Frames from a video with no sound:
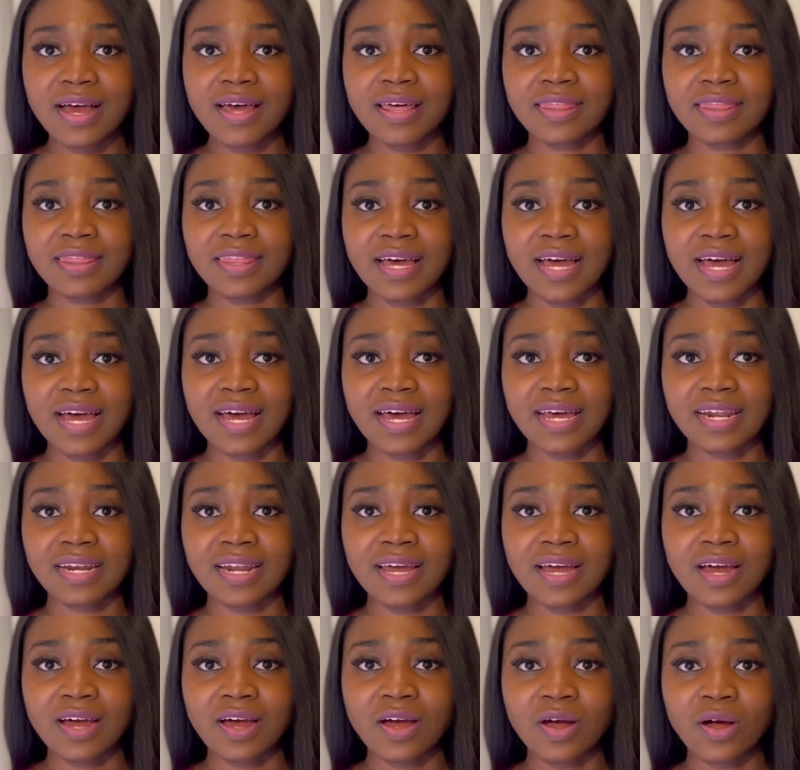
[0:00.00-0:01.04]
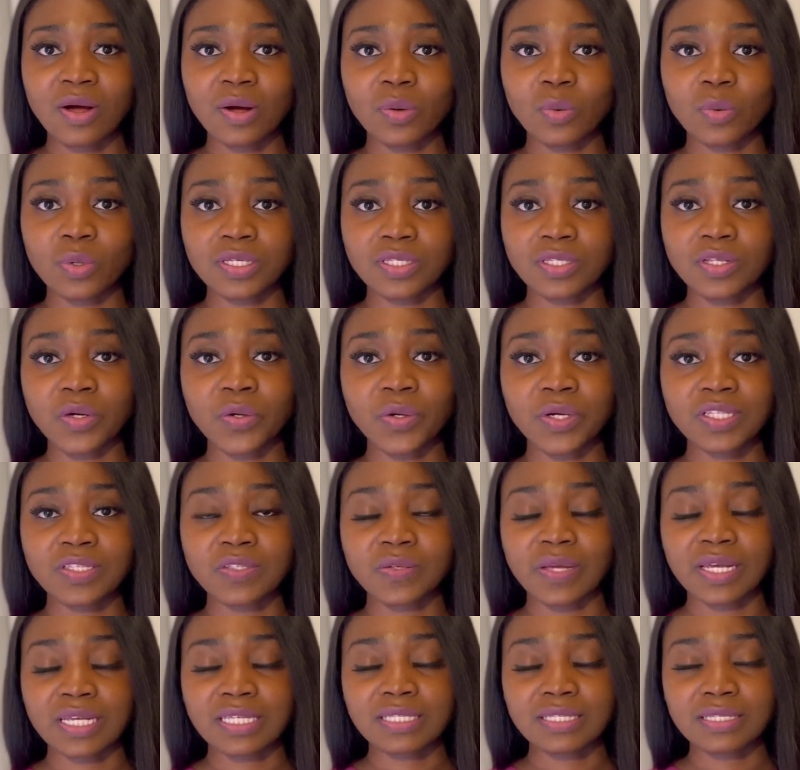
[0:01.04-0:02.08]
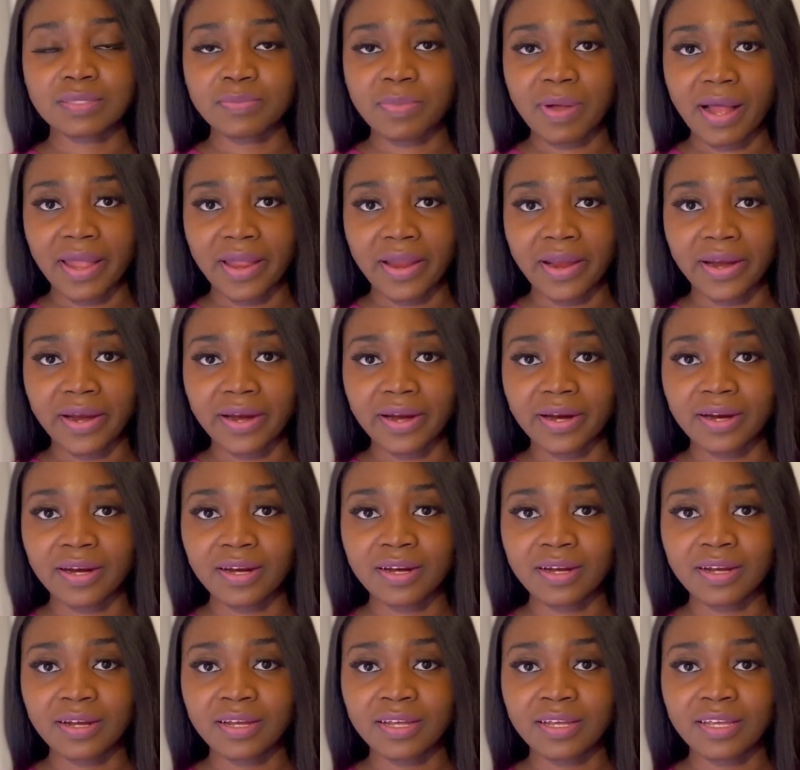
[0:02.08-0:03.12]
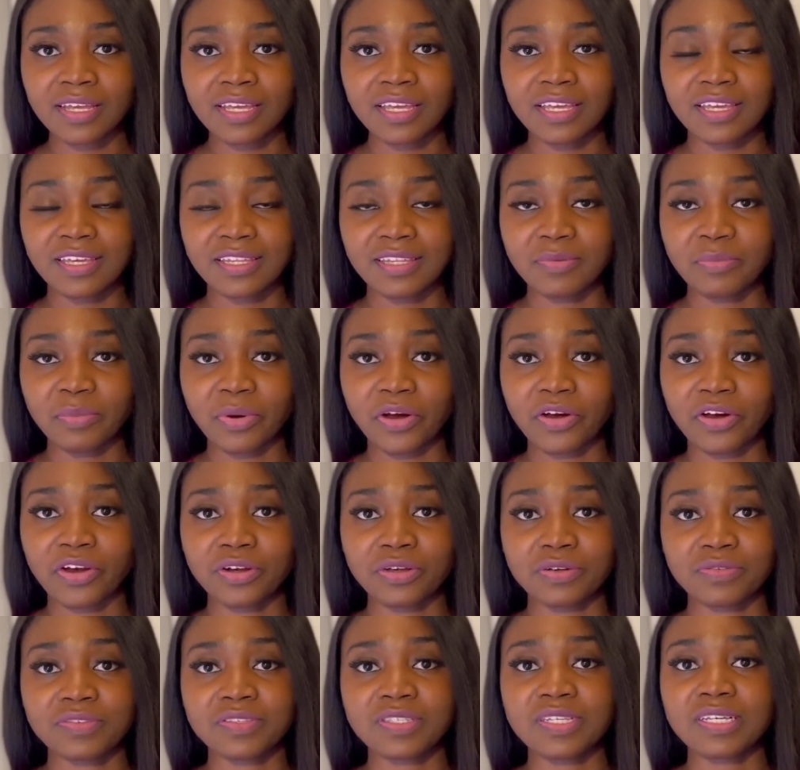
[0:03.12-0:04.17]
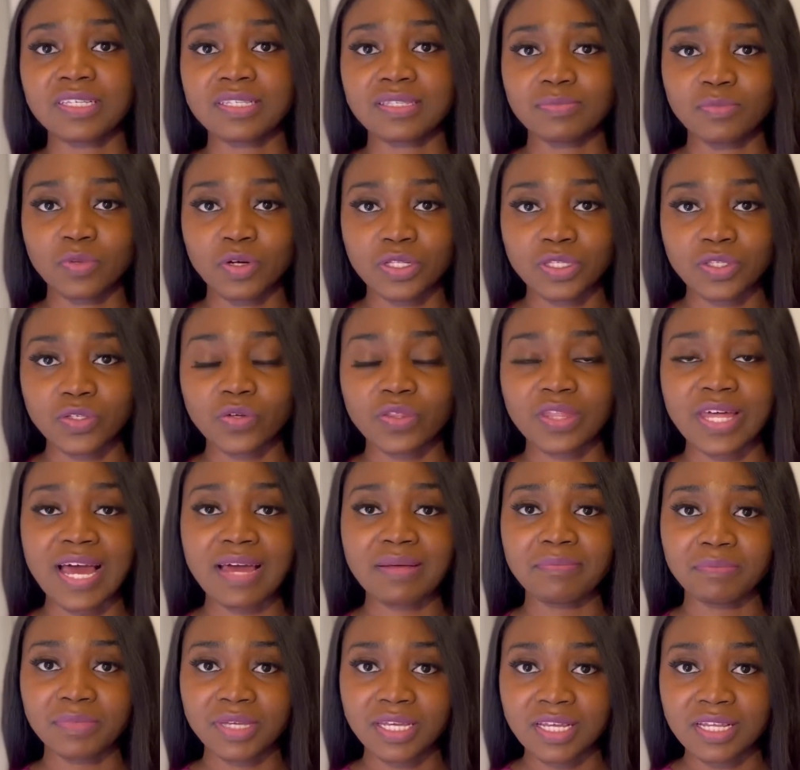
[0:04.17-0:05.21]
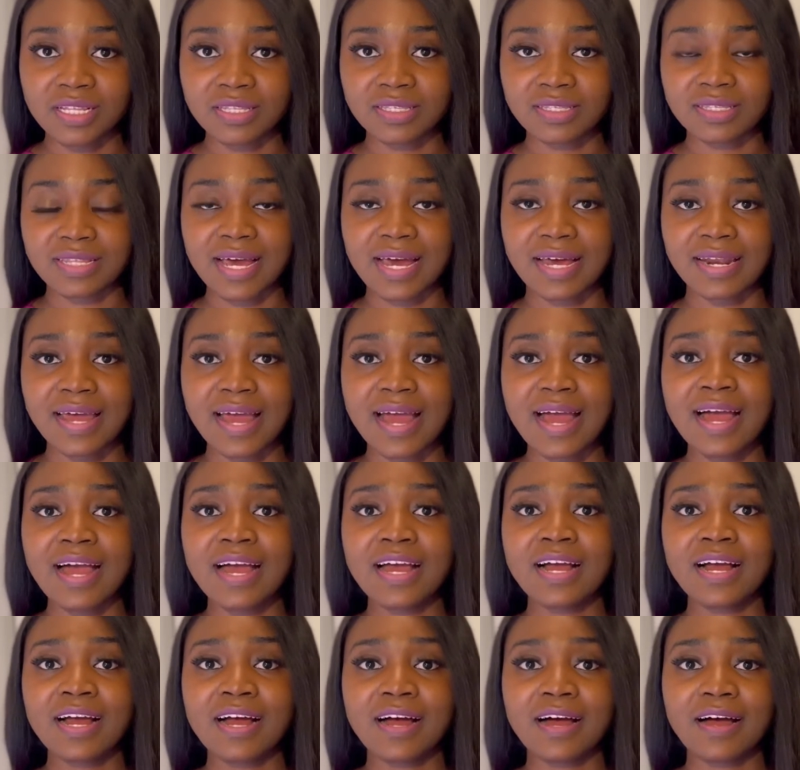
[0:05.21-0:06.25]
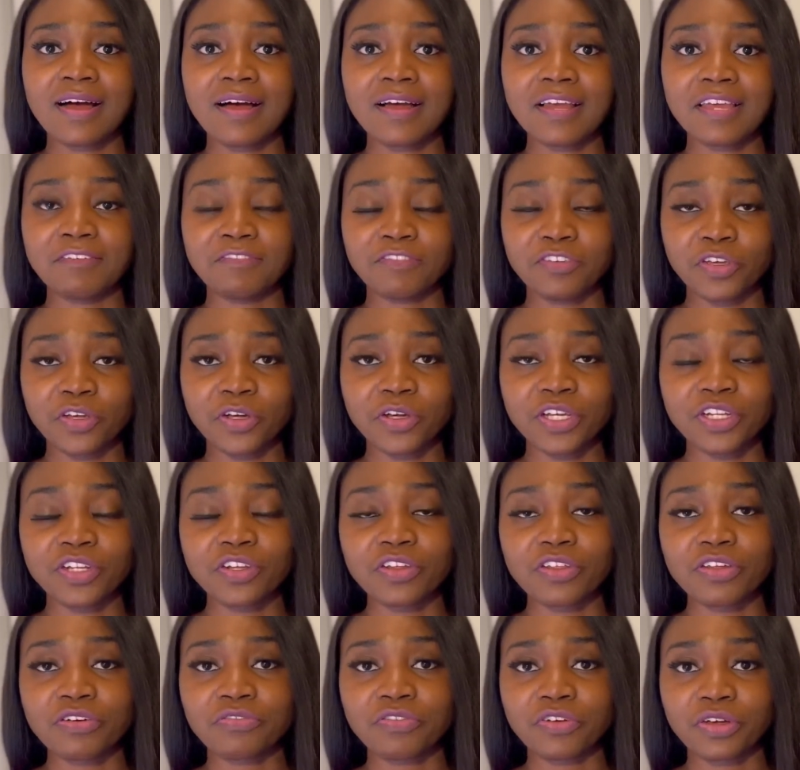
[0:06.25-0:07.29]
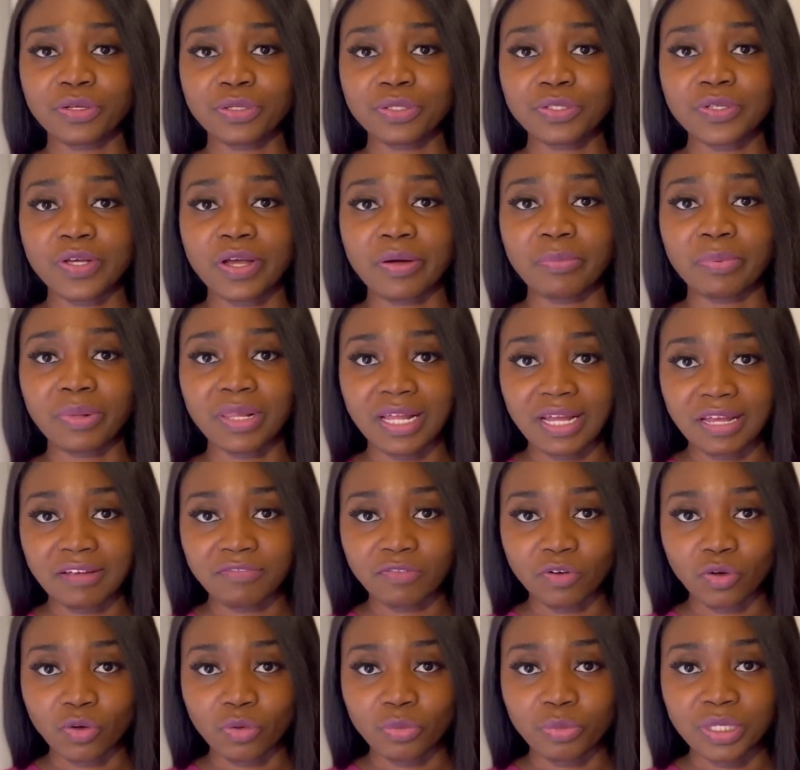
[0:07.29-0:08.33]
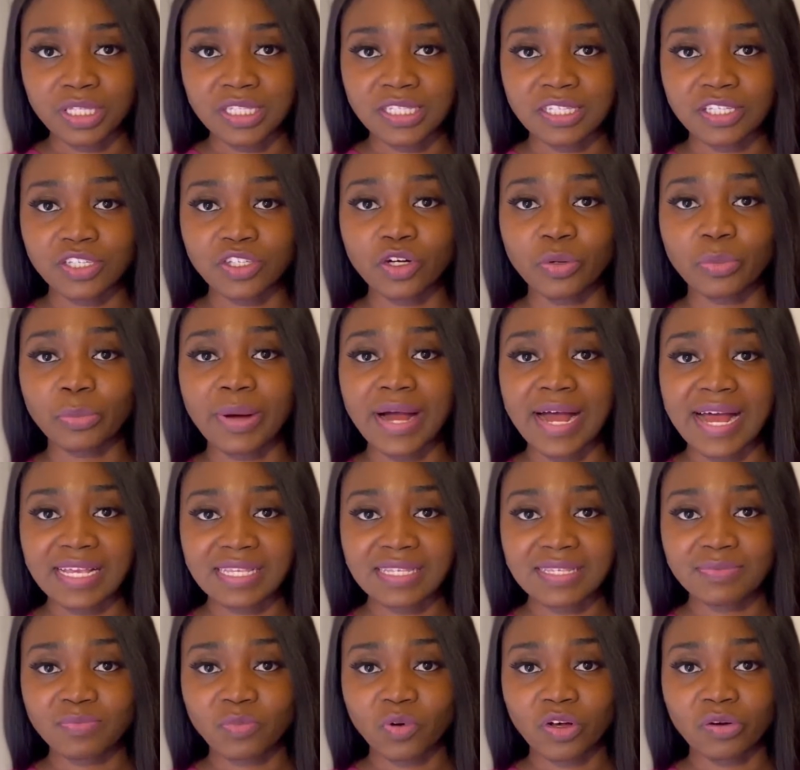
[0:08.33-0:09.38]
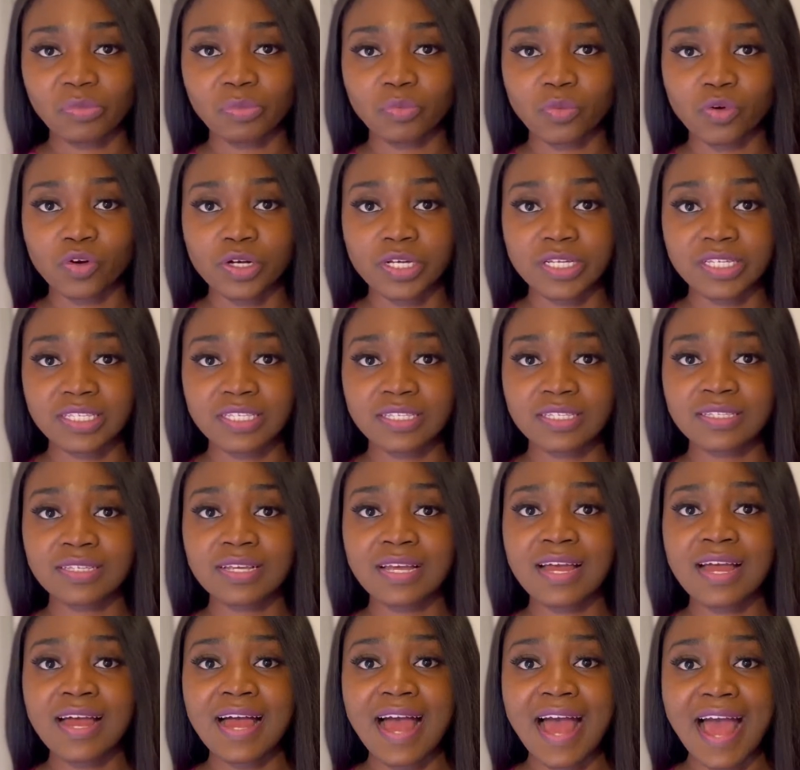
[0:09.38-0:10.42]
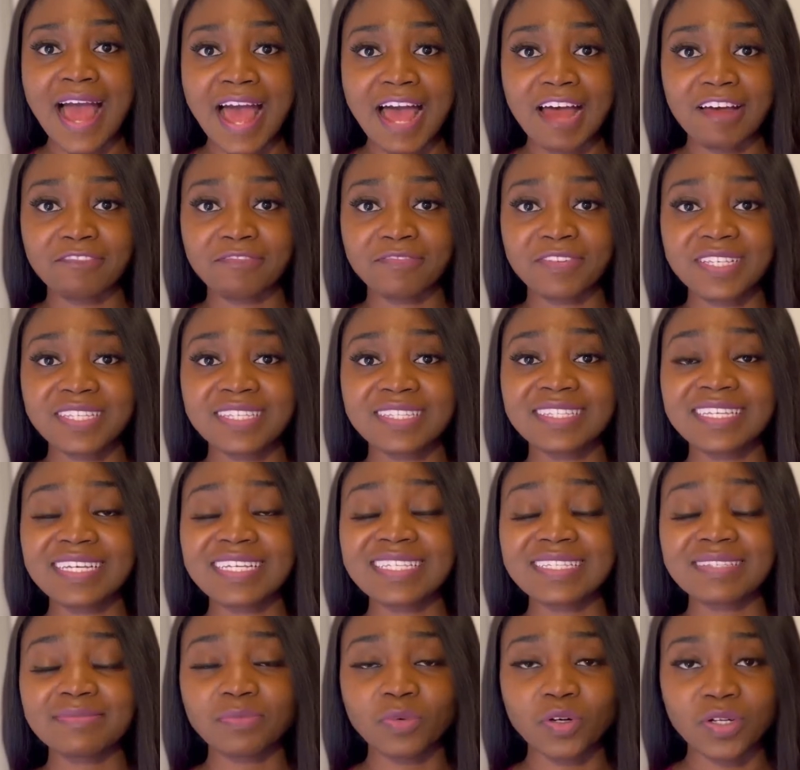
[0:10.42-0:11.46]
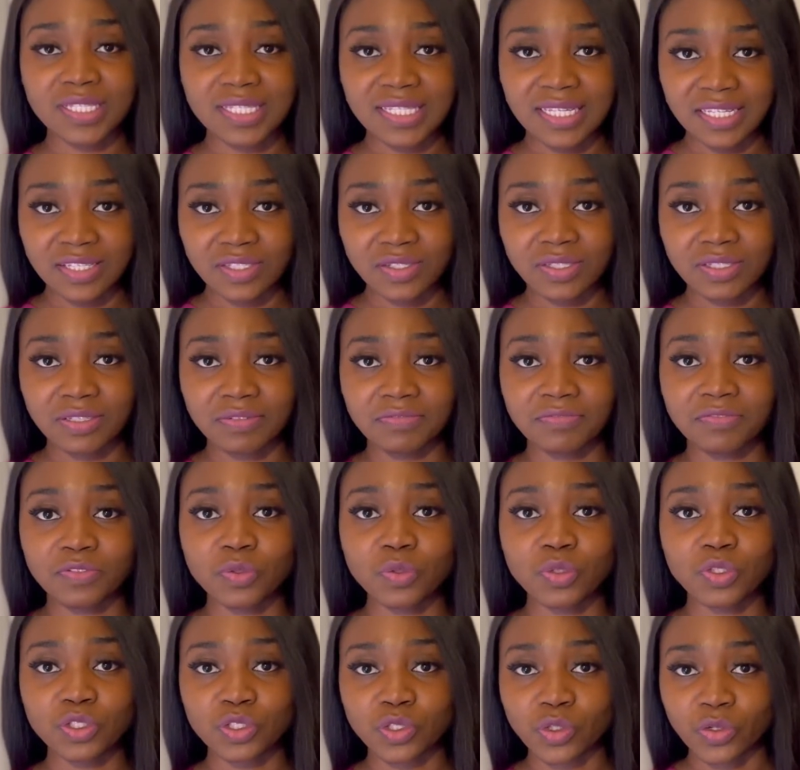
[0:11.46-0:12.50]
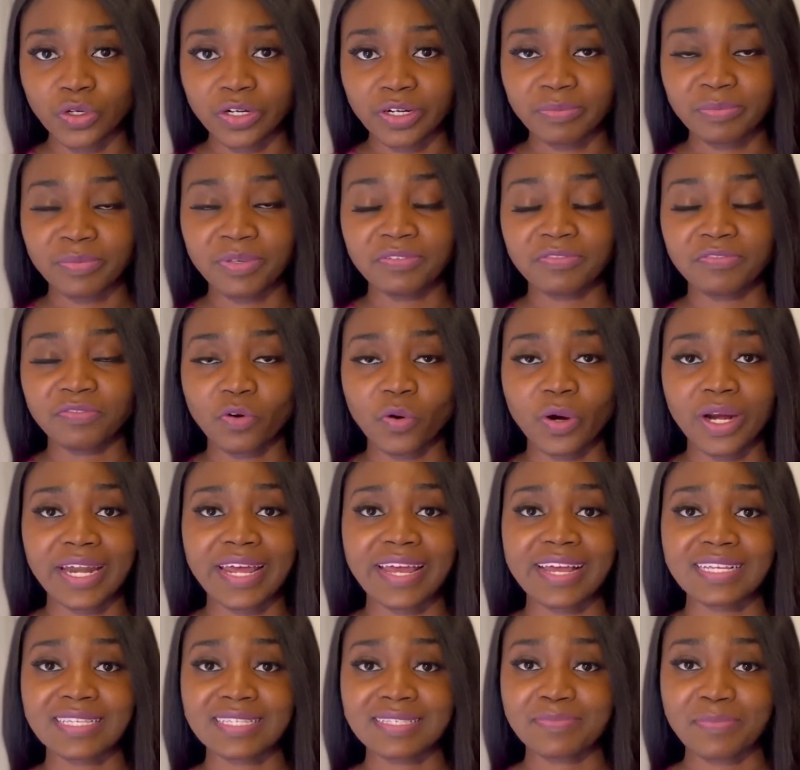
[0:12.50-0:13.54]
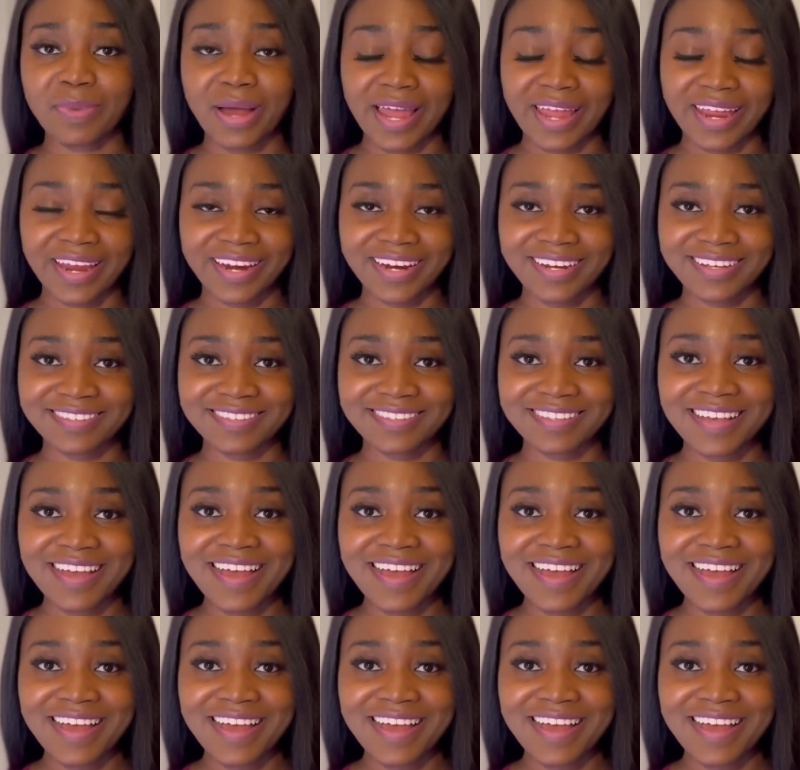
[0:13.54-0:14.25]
that was not going to expire in a period of 6 months. So that means that in order for you to apply for OPT, your passport must have 6 months into the future before it expires.